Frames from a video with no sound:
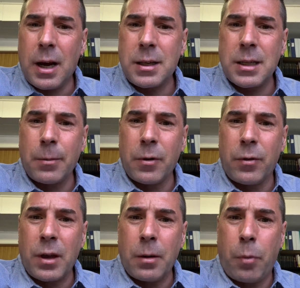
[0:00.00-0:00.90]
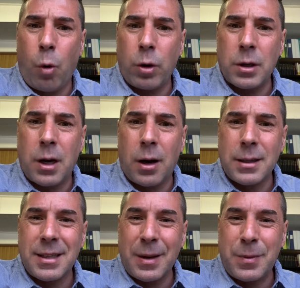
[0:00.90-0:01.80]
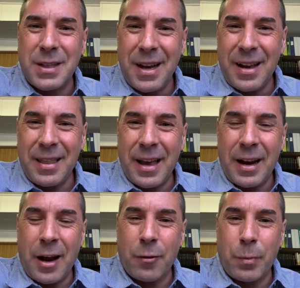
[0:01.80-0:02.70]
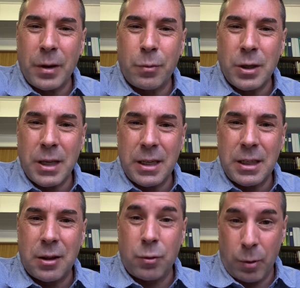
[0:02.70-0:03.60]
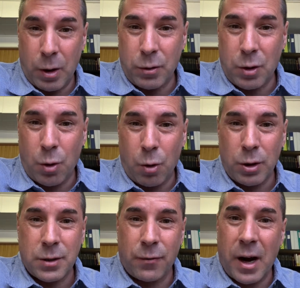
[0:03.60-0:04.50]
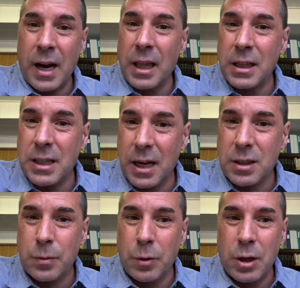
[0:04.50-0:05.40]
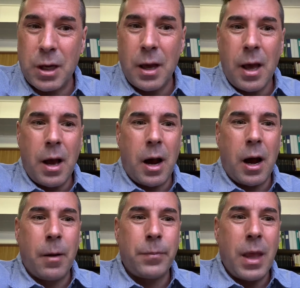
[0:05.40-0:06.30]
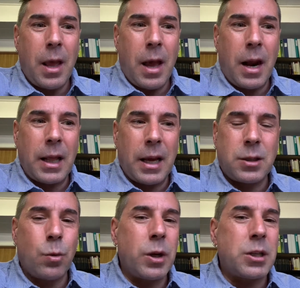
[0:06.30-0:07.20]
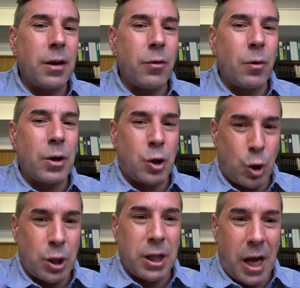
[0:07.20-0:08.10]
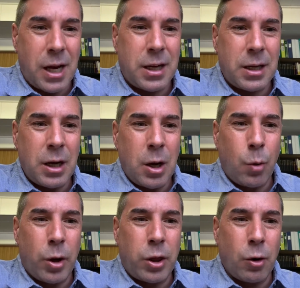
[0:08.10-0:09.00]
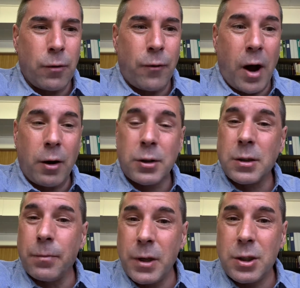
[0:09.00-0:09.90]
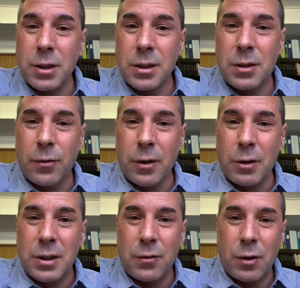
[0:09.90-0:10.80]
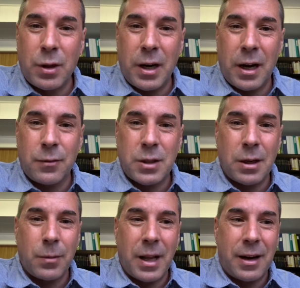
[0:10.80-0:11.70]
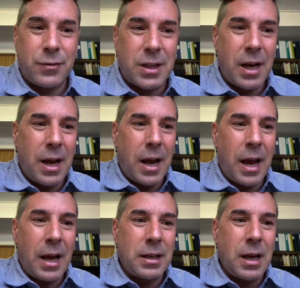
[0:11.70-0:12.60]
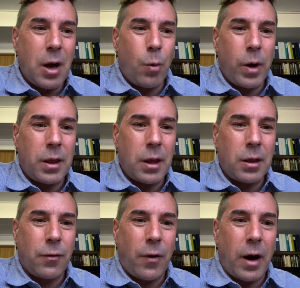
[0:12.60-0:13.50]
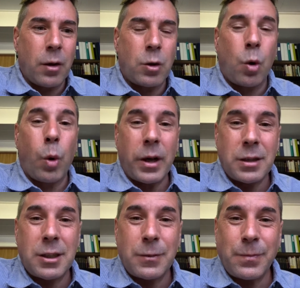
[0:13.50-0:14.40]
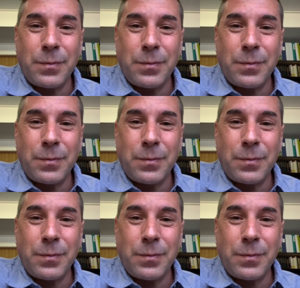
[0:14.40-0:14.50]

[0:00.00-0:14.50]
some of the important concepts that have been presented throughout the course via the textbook. And I'd like to wish everyone good luck with your final submissions, for those of you that have some left, and with the final quiz.